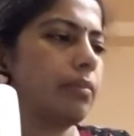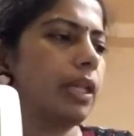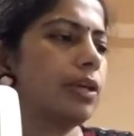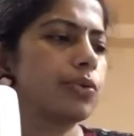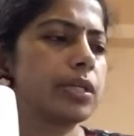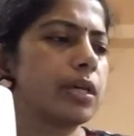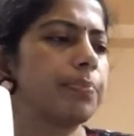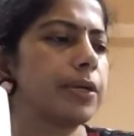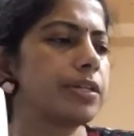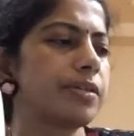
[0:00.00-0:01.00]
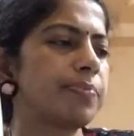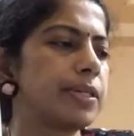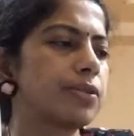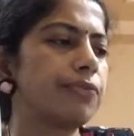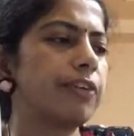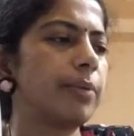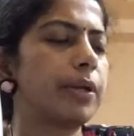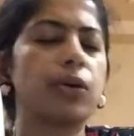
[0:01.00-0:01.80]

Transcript: using a printed piece of fabric